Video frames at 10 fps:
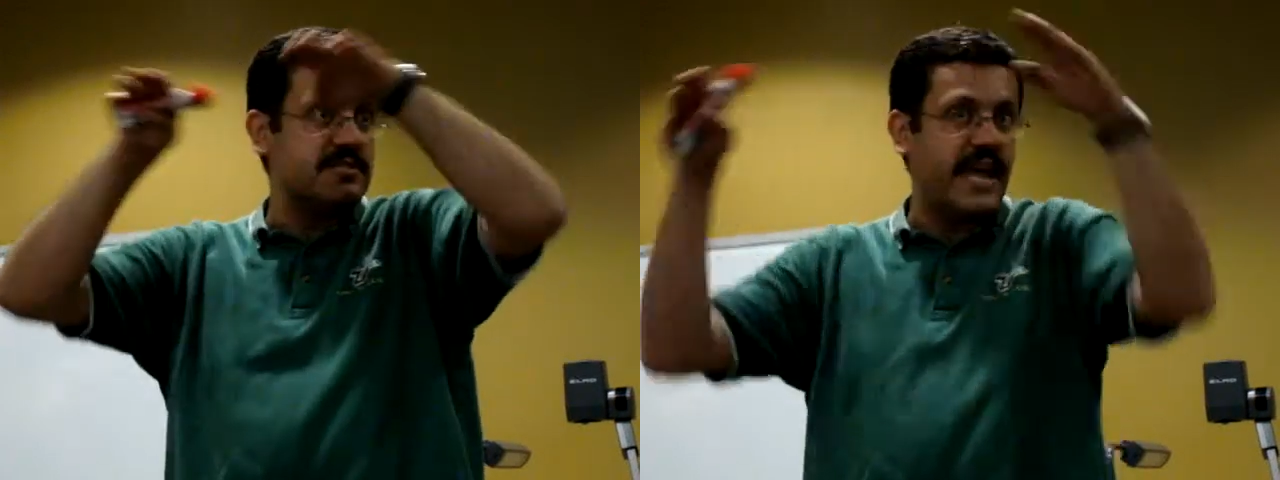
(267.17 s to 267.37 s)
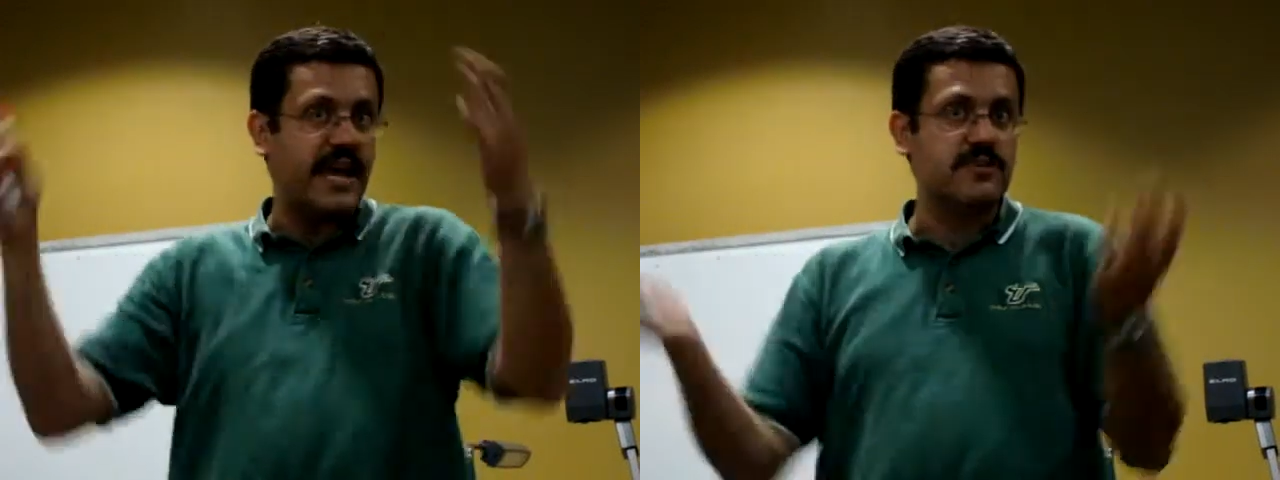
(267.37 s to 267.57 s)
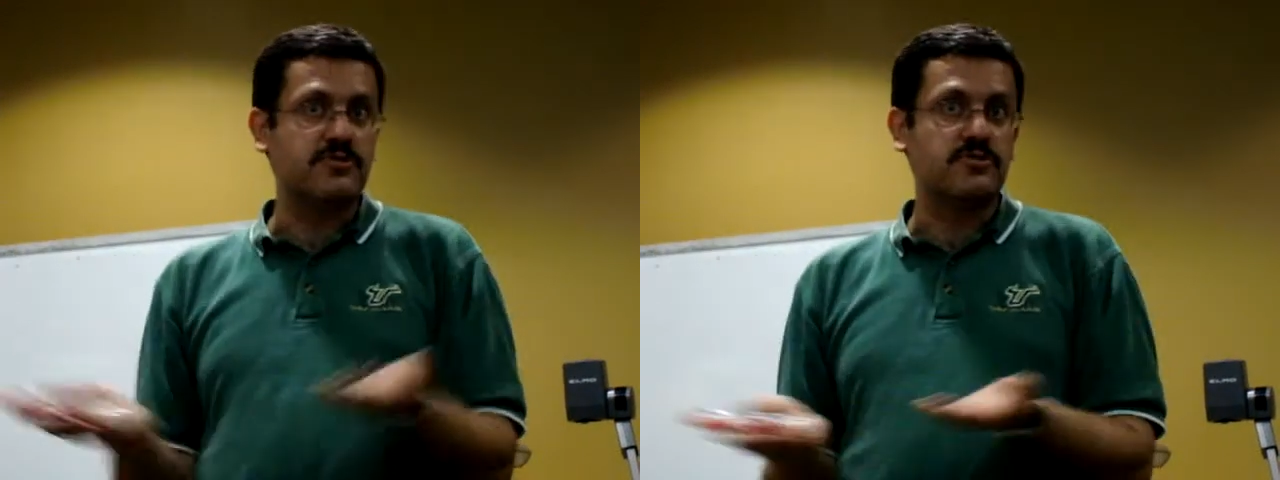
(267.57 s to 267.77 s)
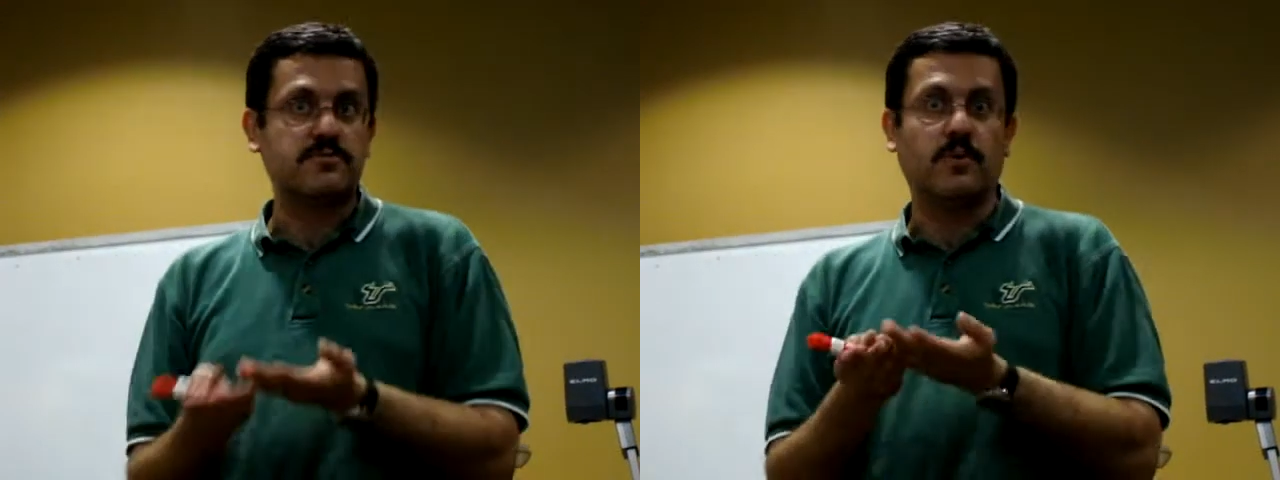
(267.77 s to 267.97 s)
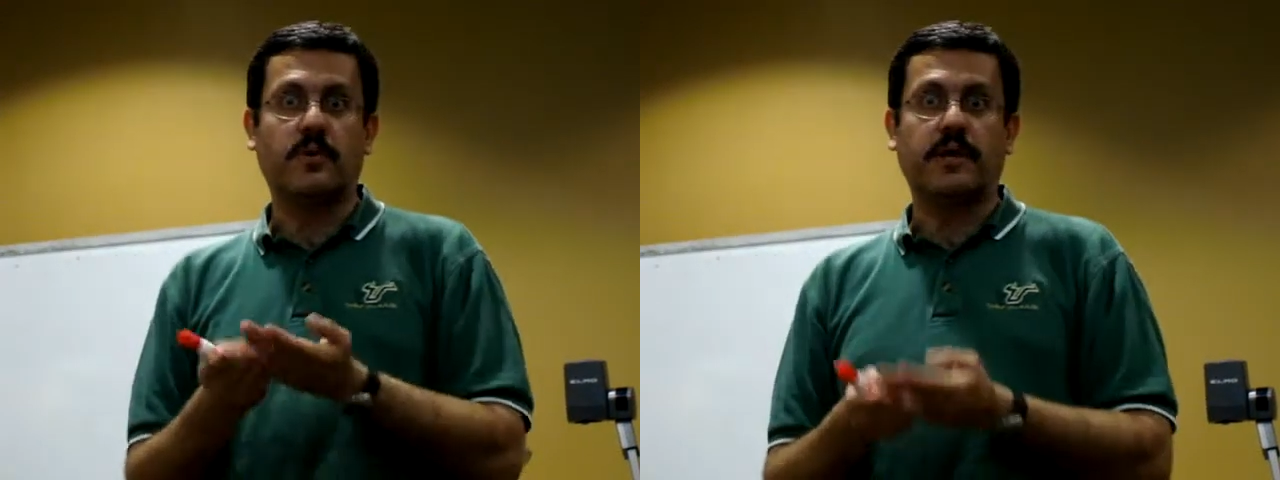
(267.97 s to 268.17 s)
the
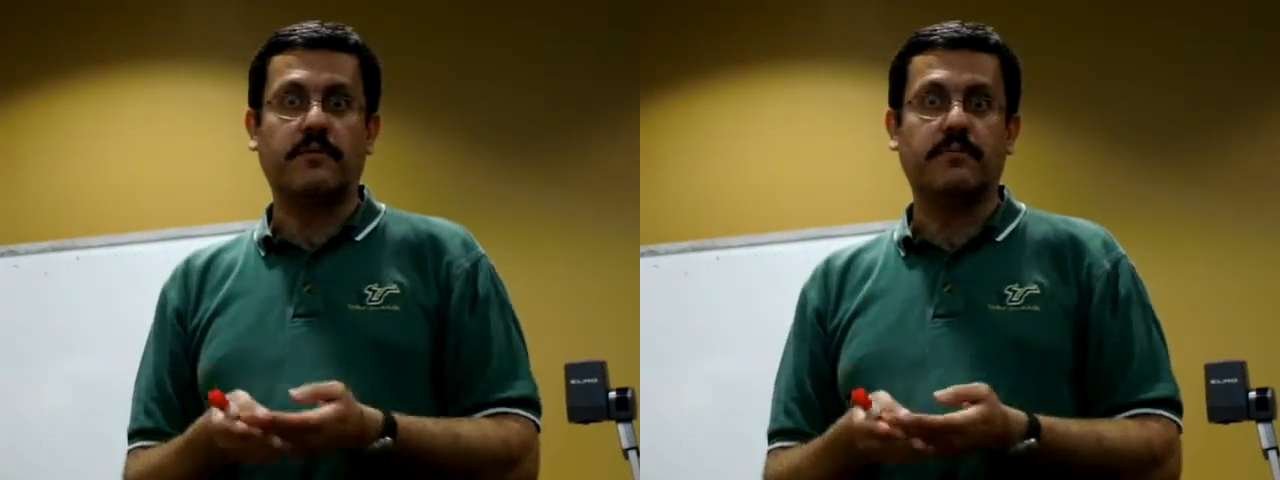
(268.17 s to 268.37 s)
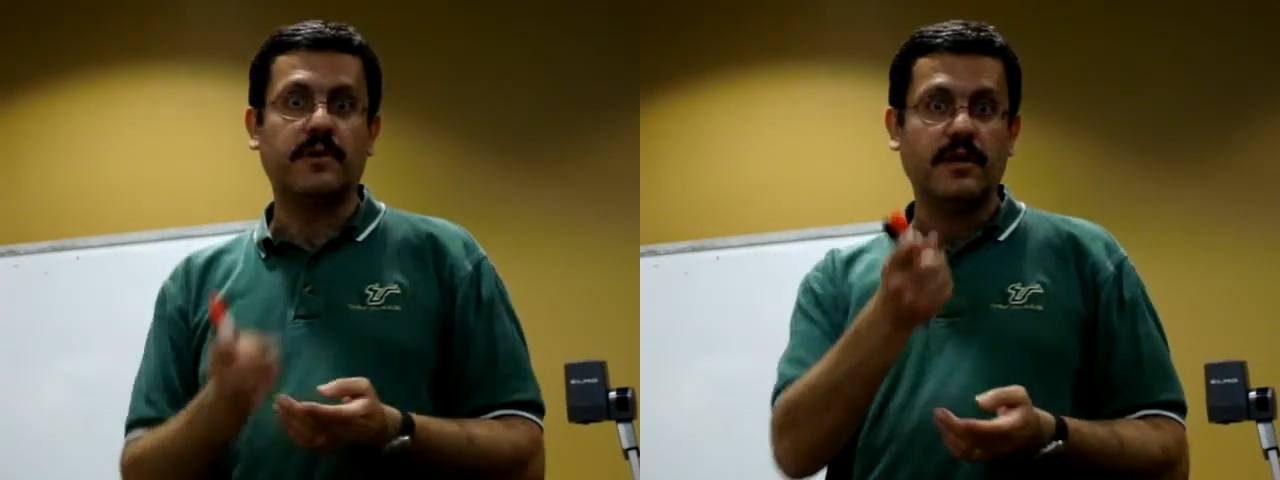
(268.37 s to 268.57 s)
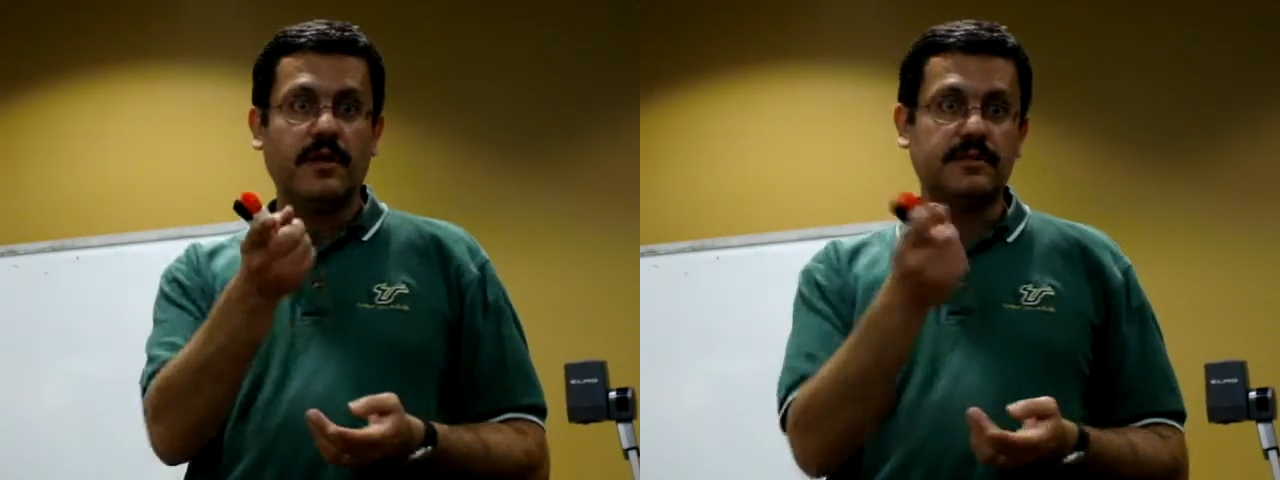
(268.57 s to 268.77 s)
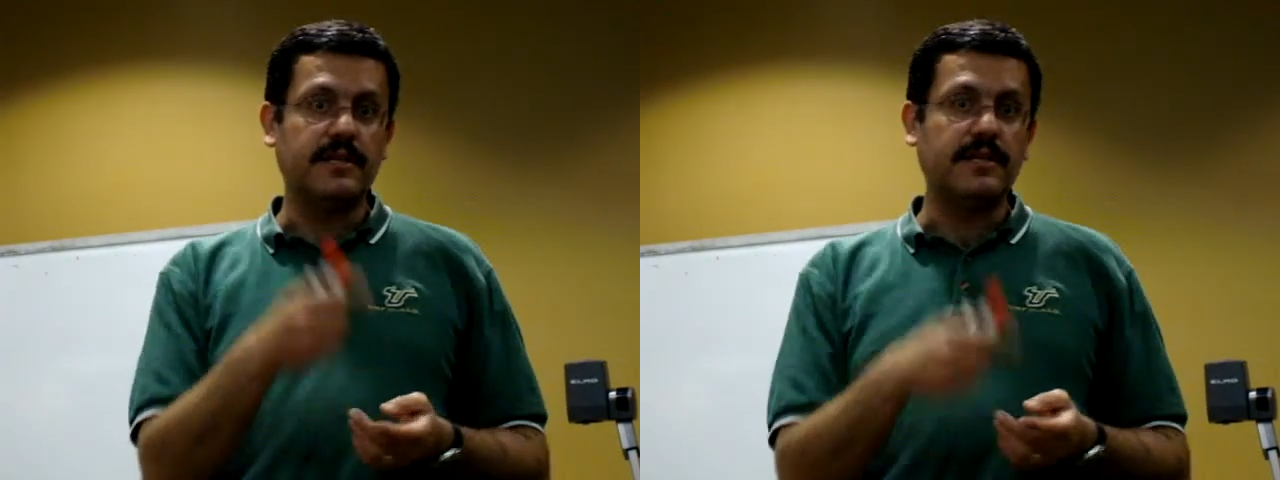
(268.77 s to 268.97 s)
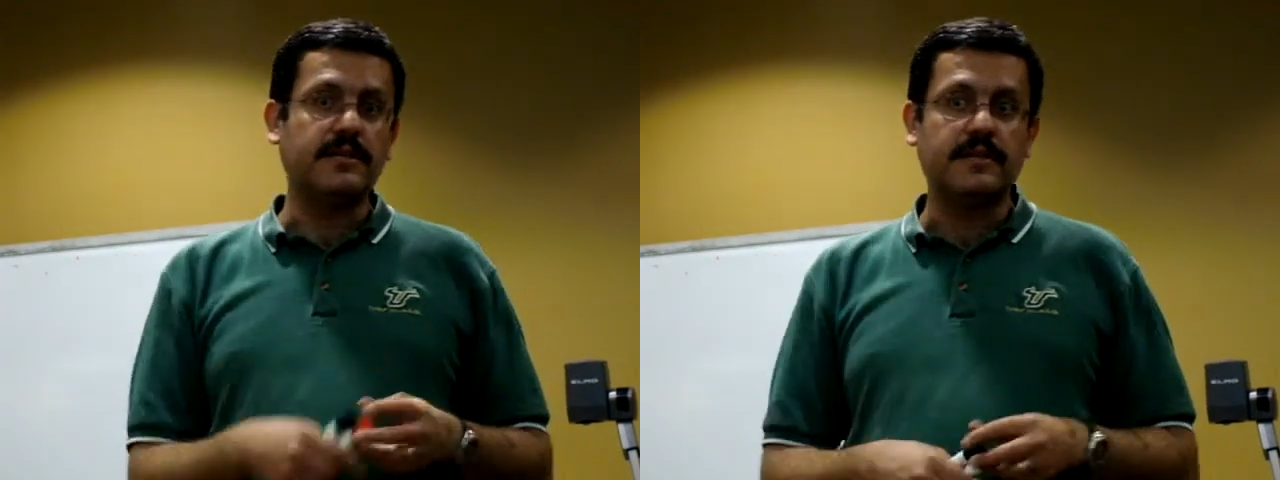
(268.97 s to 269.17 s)
exosporium.
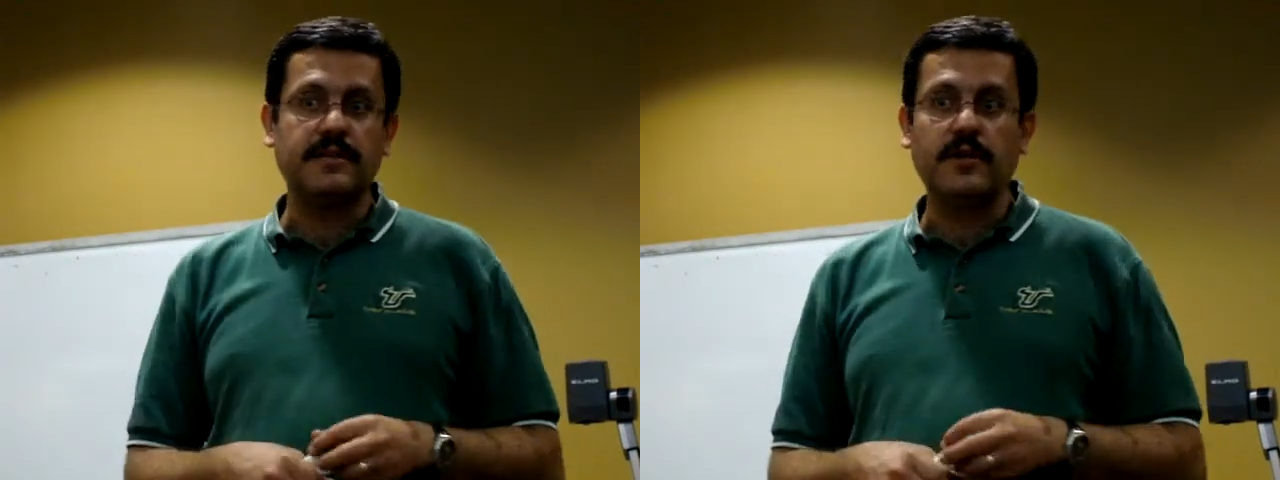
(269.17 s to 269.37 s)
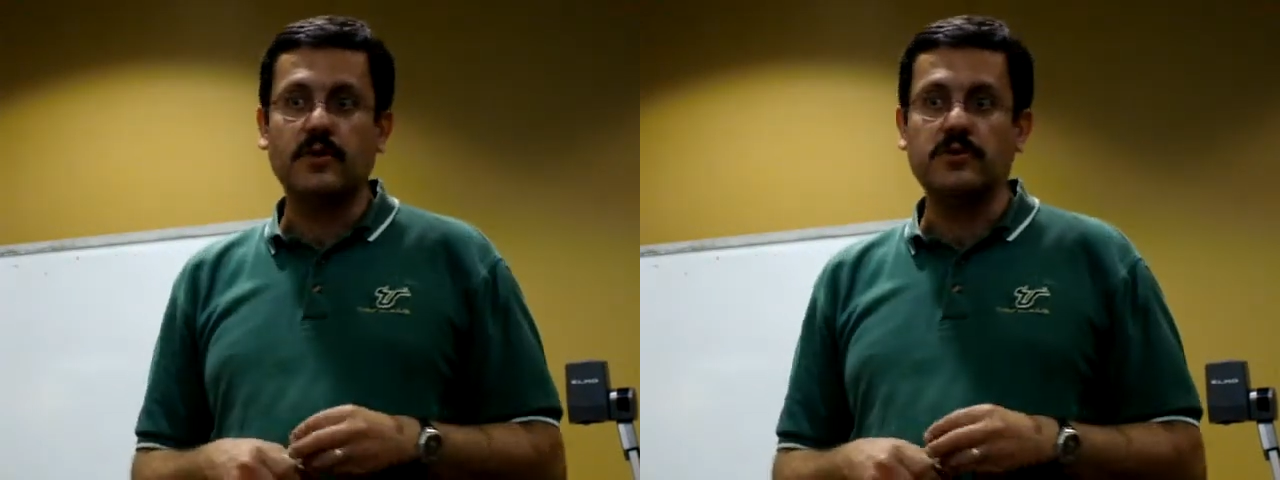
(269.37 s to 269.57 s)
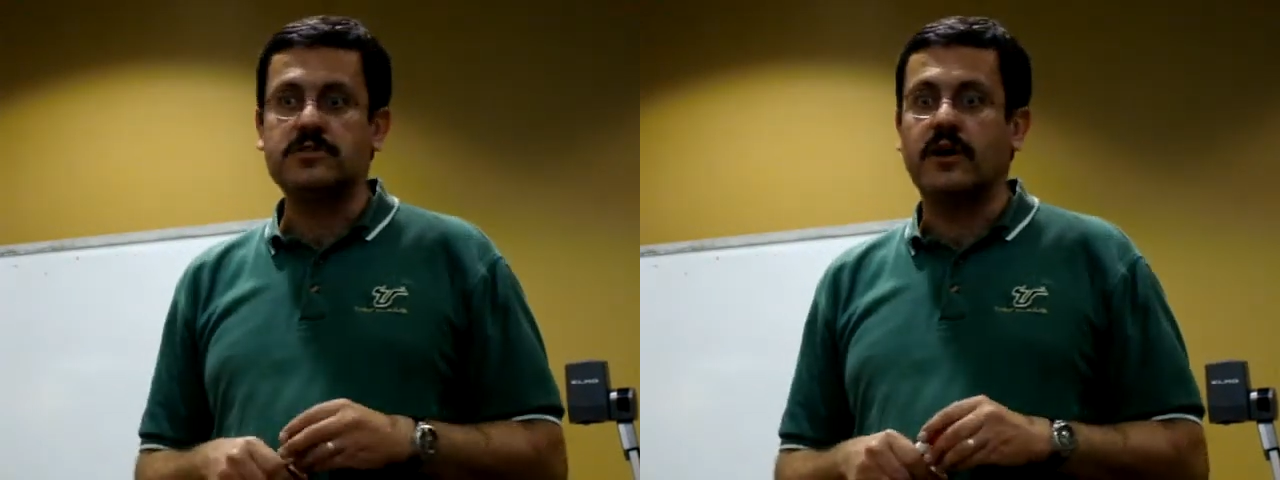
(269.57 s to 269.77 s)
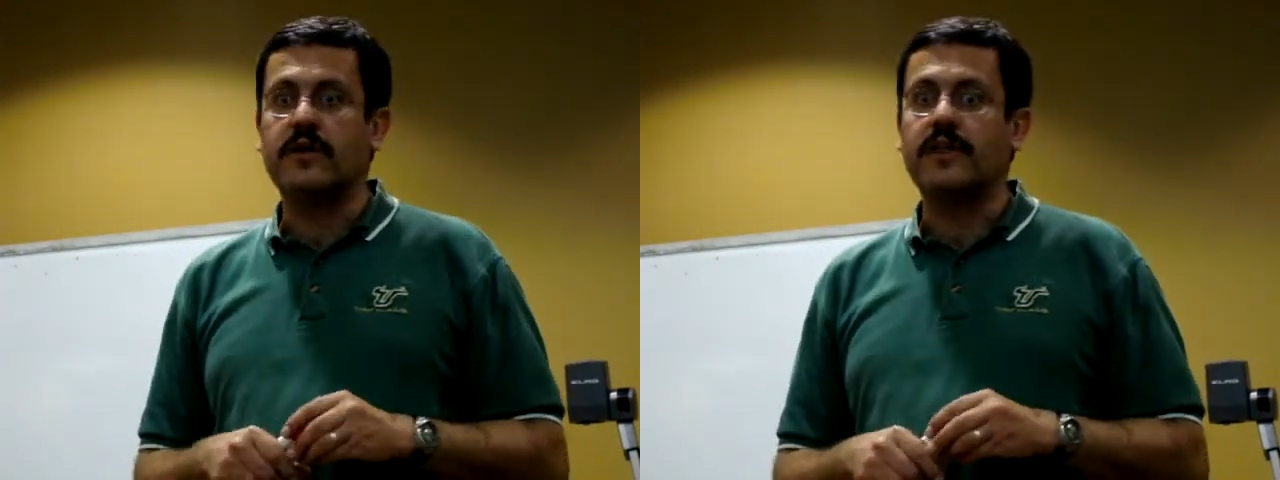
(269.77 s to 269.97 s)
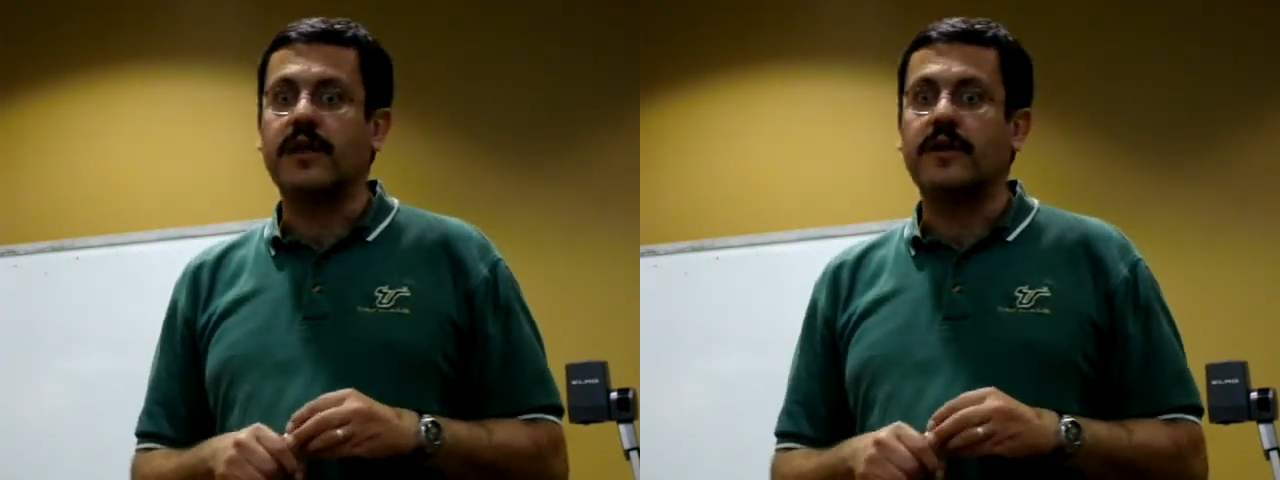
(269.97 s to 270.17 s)
The notes are
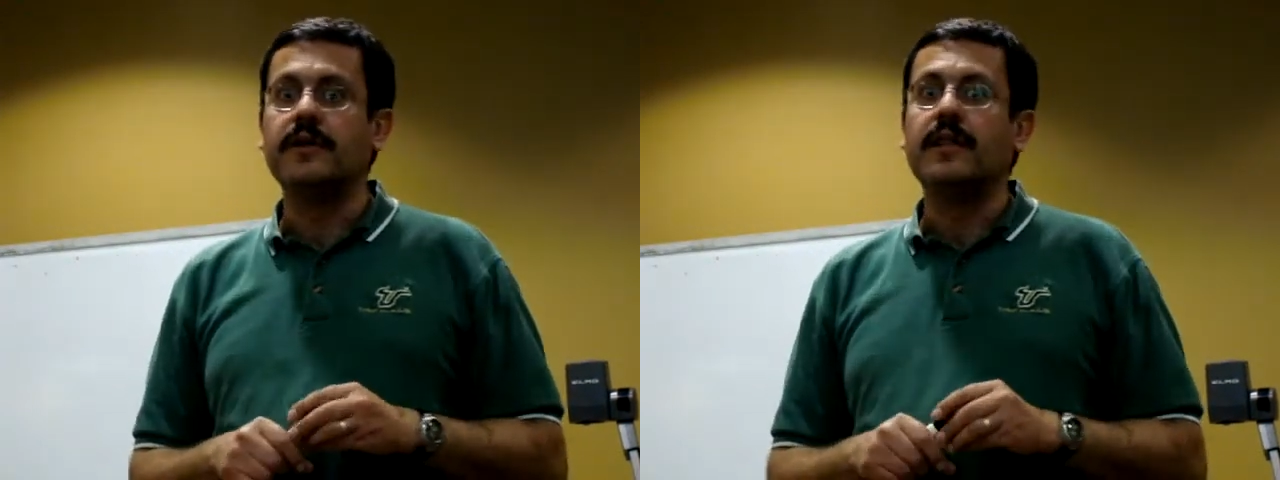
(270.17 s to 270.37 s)
there.